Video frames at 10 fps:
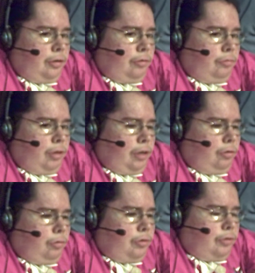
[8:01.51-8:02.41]
what I thought
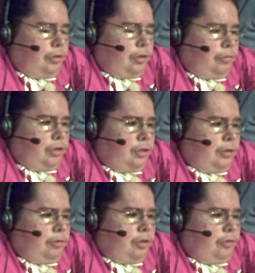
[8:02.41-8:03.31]
was very interesting
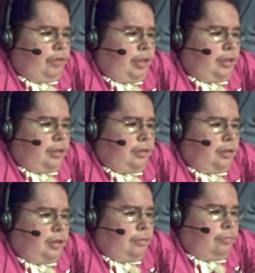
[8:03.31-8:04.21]
was the fact that
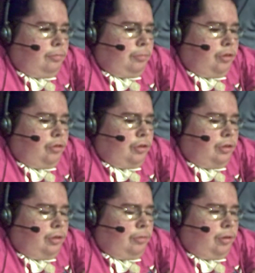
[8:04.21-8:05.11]
he mentioned
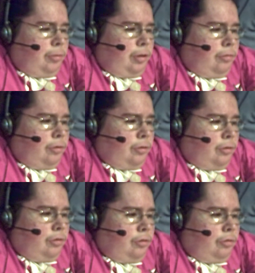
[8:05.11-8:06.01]
something about
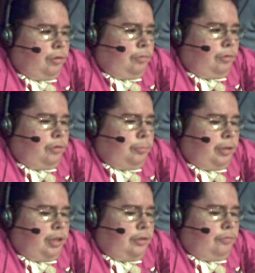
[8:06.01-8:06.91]
doing what was
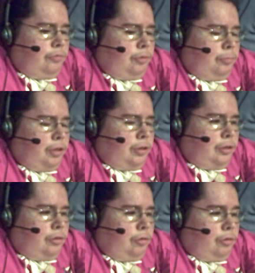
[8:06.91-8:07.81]
best for business
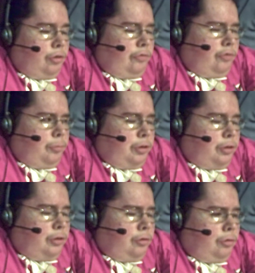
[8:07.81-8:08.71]
or good for
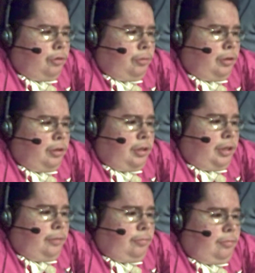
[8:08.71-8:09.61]
business or something like that,
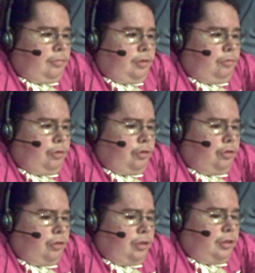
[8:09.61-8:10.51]
which
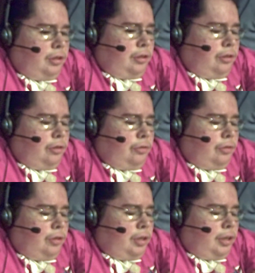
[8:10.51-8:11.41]
could
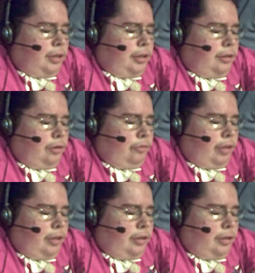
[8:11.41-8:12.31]
hint at the
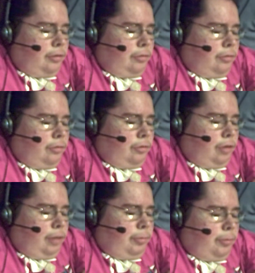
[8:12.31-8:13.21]
fact that a lot
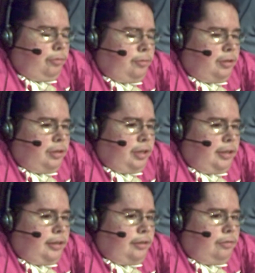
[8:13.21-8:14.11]
of people have been saying
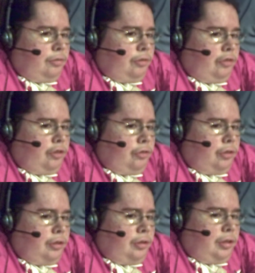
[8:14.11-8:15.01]
eventually
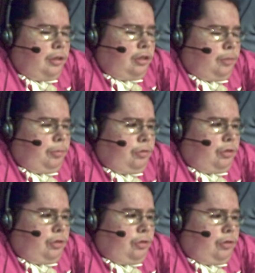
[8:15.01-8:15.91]
he's supposed to
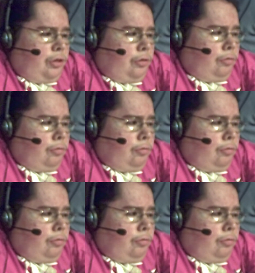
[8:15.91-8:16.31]
turn heel,